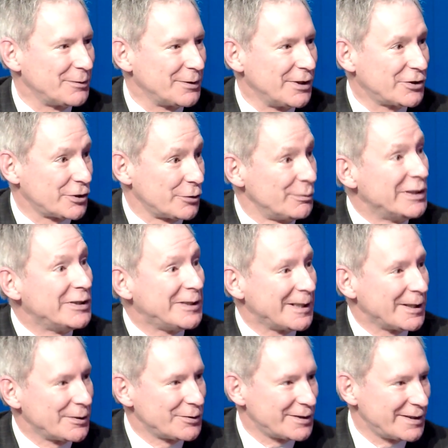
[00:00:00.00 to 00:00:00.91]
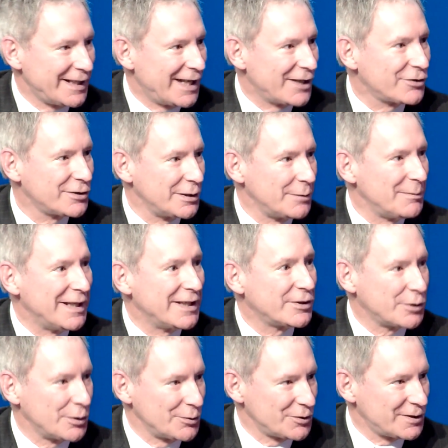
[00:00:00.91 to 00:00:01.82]
it's the retailers that actually
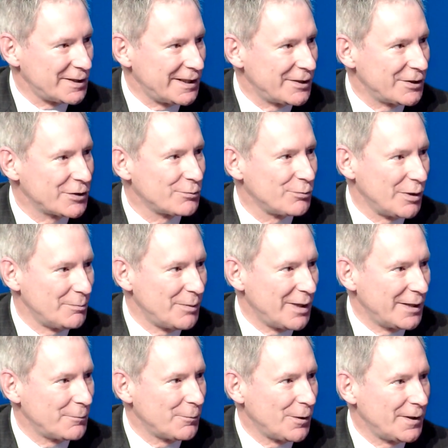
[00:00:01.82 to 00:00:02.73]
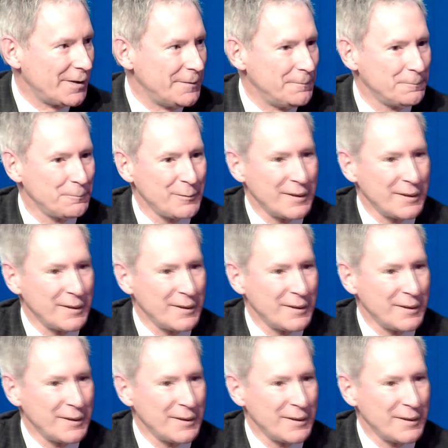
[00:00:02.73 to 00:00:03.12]
make those sales one by one